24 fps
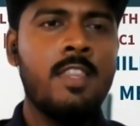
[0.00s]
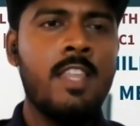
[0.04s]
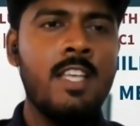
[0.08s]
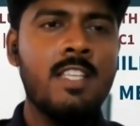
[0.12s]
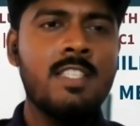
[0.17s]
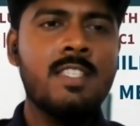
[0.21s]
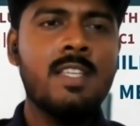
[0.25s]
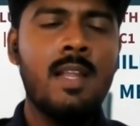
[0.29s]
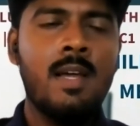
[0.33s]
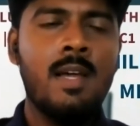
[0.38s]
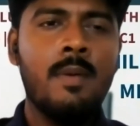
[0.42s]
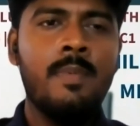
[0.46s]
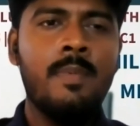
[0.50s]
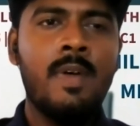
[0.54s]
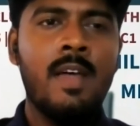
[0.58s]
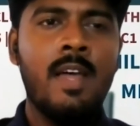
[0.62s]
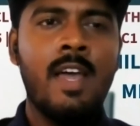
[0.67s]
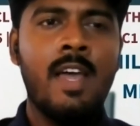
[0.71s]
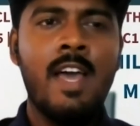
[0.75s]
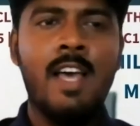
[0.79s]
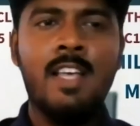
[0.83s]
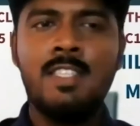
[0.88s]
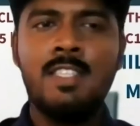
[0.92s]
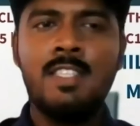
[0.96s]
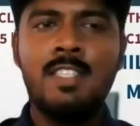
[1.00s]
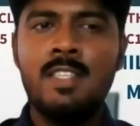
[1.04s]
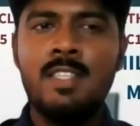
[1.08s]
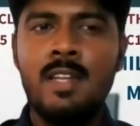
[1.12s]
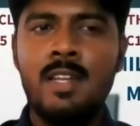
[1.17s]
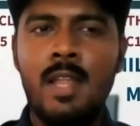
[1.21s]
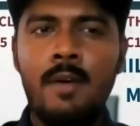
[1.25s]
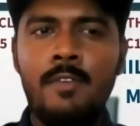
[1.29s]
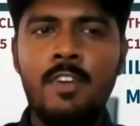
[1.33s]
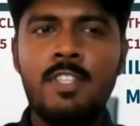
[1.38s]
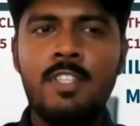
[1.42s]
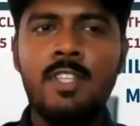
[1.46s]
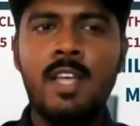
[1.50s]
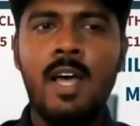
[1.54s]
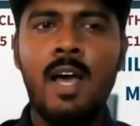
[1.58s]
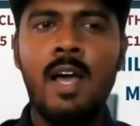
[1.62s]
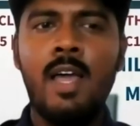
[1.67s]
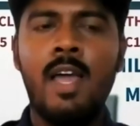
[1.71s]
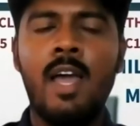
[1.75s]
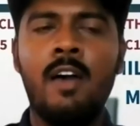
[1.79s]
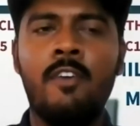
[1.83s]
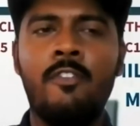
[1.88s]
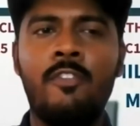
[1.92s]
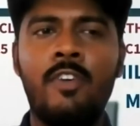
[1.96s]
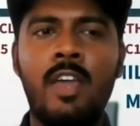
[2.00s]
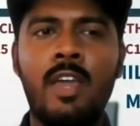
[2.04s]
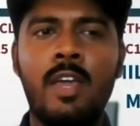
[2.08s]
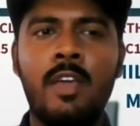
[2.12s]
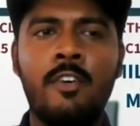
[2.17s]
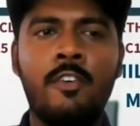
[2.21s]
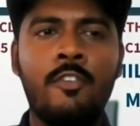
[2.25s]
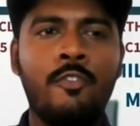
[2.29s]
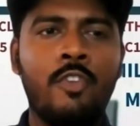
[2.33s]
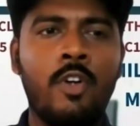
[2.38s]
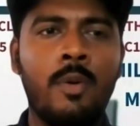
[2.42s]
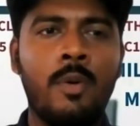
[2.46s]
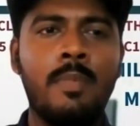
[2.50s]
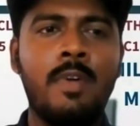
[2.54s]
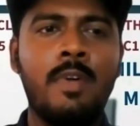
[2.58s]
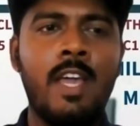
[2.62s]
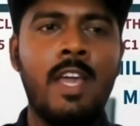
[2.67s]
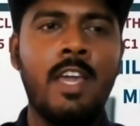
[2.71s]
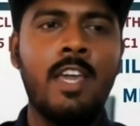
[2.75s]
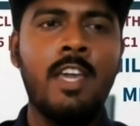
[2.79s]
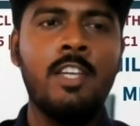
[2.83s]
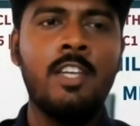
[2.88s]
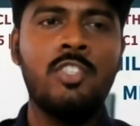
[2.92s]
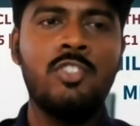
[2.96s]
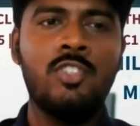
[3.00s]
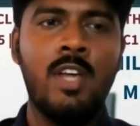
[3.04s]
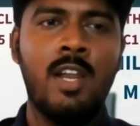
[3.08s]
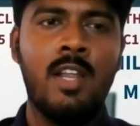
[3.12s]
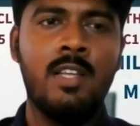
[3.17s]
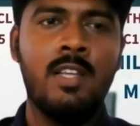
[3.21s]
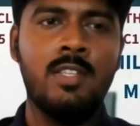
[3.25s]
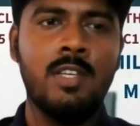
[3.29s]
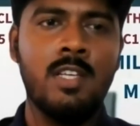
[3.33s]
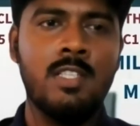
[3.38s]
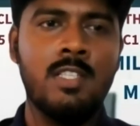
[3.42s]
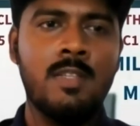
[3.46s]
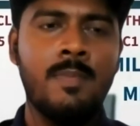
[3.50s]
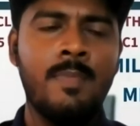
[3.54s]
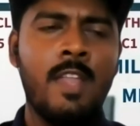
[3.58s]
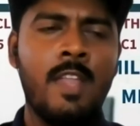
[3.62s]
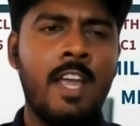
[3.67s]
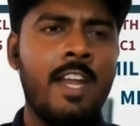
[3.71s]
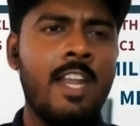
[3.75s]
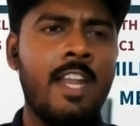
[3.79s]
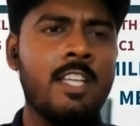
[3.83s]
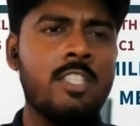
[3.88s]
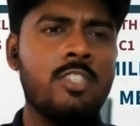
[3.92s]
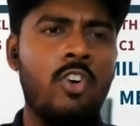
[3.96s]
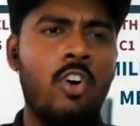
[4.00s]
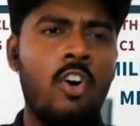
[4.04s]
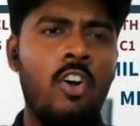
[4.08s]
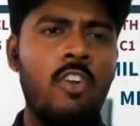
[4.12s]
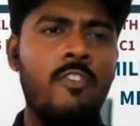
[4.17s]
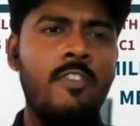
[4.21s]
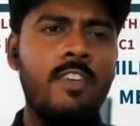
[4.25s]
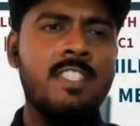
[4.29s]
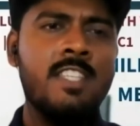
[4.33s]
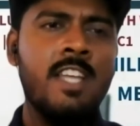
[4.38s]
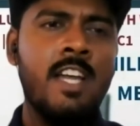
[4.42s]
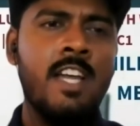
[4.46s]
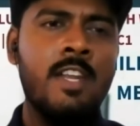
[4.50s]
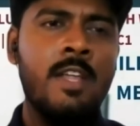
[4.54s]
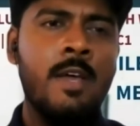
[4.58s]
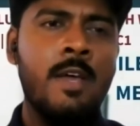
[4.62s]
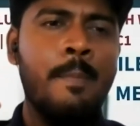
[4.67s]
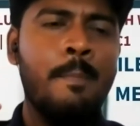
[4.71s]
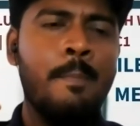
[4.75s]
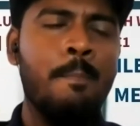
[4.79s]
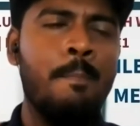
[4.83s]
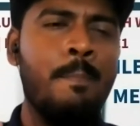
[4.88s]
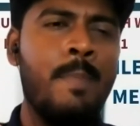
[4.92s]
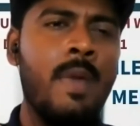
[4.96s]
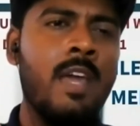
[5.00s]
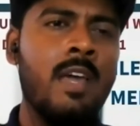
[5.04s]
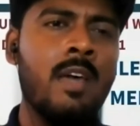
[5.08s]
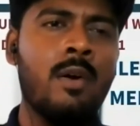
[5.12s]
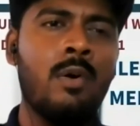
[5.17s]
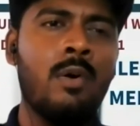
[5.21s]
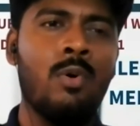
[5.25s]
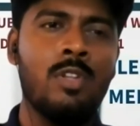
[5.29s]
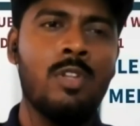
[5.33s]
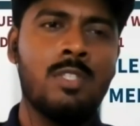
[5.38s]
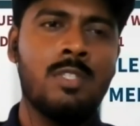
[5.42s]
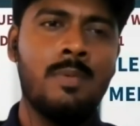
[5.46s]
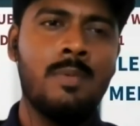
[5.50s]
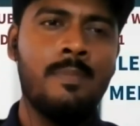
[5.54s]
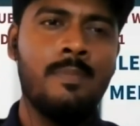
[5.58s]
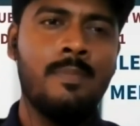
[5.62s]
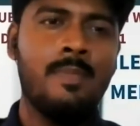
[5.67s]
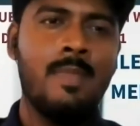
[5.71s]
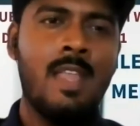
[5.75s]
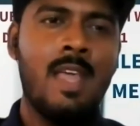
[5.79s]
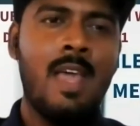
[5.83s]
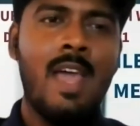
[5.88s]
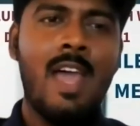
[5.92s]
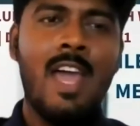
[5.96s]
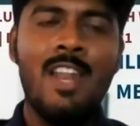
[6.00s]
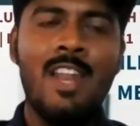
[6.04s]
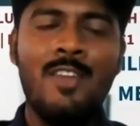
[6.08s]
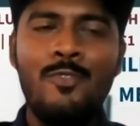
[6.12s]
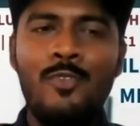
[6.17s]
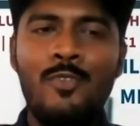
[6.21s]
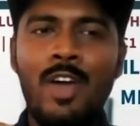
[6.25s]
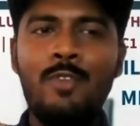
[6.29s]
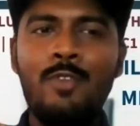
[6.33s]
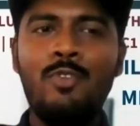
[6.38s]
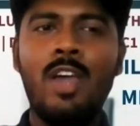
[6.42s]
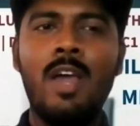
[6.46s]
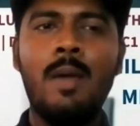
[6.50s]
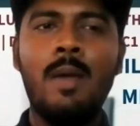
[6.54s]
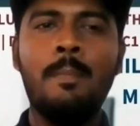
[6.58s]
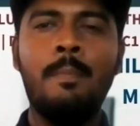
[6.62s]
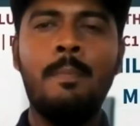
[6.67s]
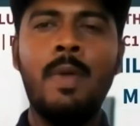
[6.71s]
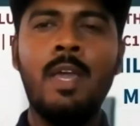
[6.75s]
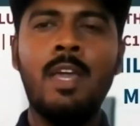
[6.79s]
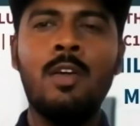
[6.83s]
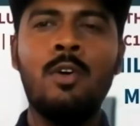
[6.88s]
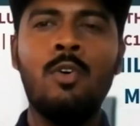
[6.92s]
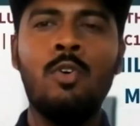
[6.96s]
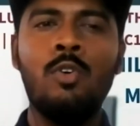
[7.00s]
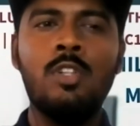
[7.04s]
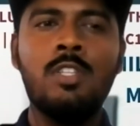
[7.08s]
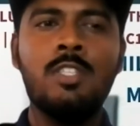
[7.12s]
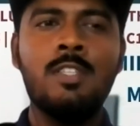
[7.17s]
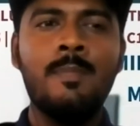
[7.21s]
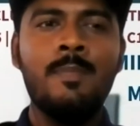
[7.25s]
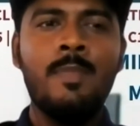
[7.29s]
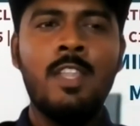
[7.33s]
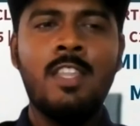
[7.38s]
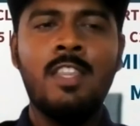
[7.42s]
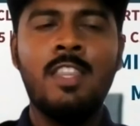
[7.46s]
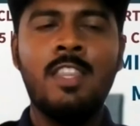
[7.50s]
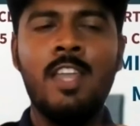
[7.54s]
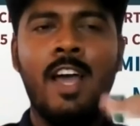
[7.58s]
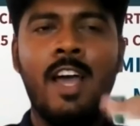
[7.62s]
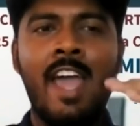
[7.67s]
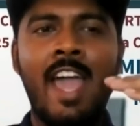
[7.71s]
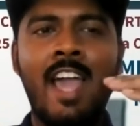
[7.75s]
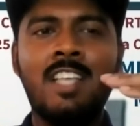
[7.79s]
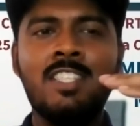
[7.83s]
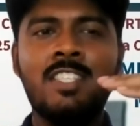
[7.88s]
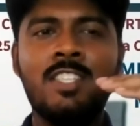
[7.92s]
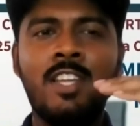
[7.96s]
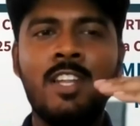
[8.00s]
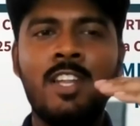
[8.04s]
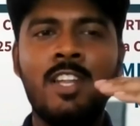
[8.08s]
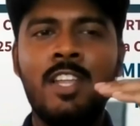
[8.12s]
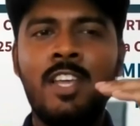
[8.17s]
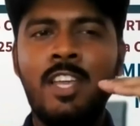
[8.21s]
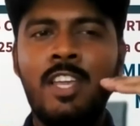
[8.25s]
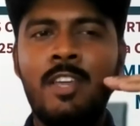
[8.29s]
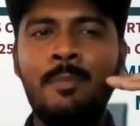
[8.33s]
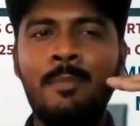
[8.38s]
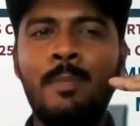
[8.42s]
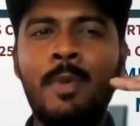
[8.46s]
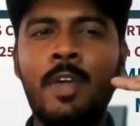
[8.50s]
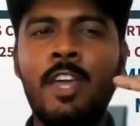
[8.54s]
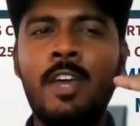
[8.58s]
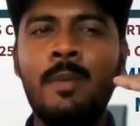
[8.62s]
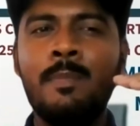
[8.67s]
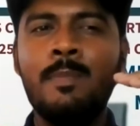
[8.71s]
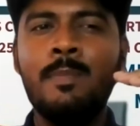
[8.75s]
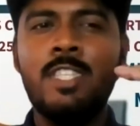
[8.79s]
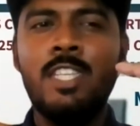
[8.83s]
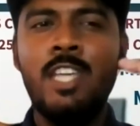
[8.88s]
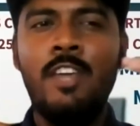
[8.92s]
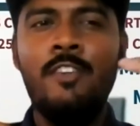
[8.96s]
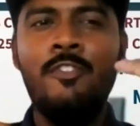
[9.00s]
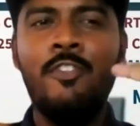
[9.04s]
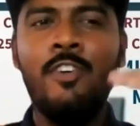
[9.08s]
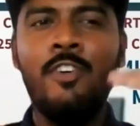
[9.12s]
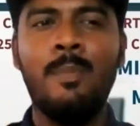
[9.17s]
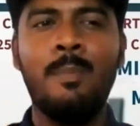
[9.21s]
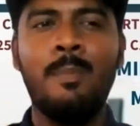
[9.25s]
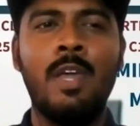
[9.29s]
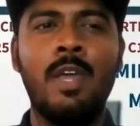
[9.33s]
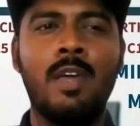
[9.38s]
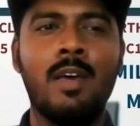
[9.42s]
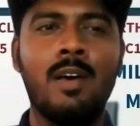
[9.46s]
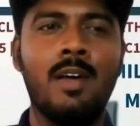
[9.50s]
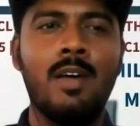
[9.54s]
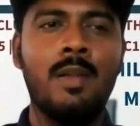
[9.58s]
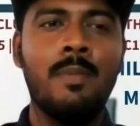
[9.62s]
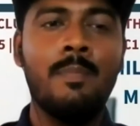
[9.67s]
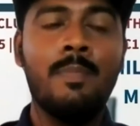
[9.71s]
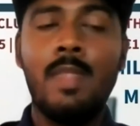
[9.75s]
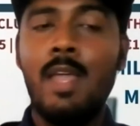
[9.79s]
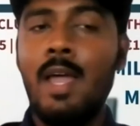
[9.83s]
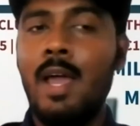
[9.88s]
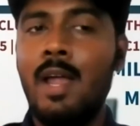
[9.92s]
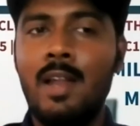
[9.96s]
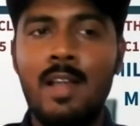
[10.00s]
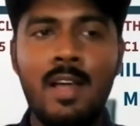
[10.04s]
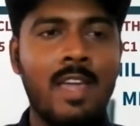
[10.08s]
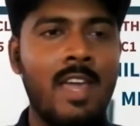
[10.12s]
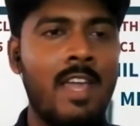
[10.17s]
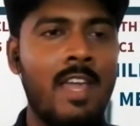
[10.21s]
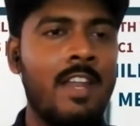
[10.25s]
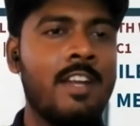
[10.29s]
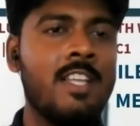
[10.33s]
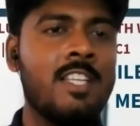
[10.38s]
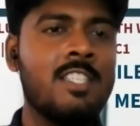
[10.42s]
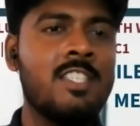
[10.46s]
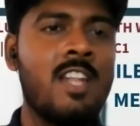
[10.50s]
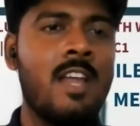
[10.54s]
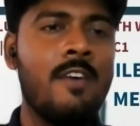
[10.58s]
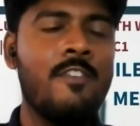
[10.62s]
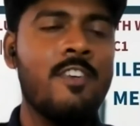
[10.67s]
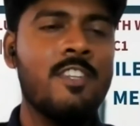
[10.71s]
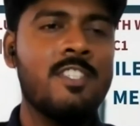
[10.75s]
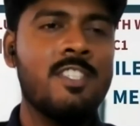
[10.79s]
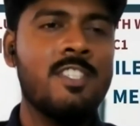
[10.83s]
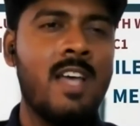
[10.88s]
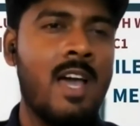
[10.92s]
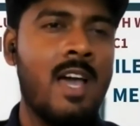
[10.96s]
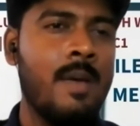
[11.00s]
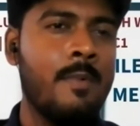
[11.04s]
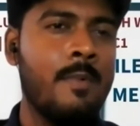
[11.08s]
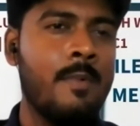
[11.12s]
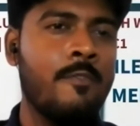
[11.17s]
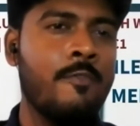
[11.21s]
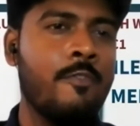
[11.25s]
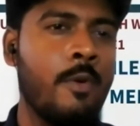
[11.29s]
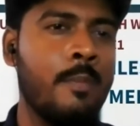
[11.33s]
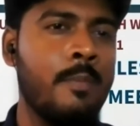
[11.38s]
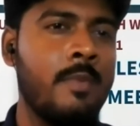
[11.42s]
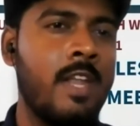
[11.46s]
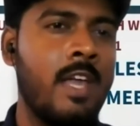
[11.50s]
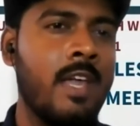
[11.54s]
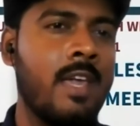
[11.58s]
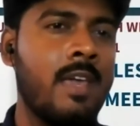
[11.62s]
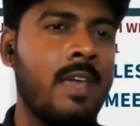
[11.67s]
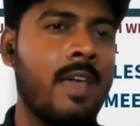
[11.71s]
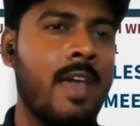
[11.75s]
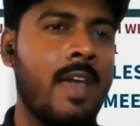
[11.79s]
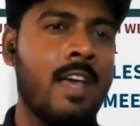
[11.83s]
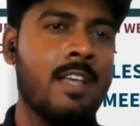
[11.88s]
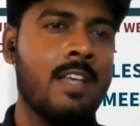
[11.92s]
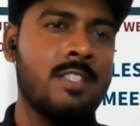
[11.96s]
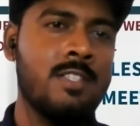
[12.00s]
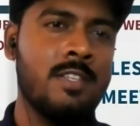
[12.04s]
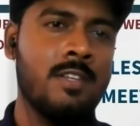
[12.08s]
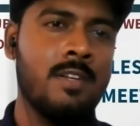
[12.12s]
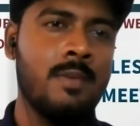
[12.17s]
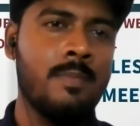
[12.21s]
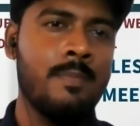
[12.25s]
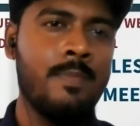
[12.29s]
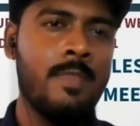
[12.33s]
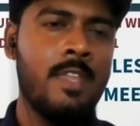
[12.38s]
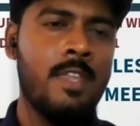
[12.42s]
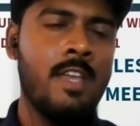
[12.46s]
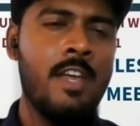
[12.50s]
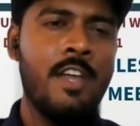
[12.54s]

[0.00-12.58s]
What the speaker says: This club has never shied away from taking challenges. It has always set big goals. And when we have big goals, the action becomes even bigger. And again, it has never shied away from taking action.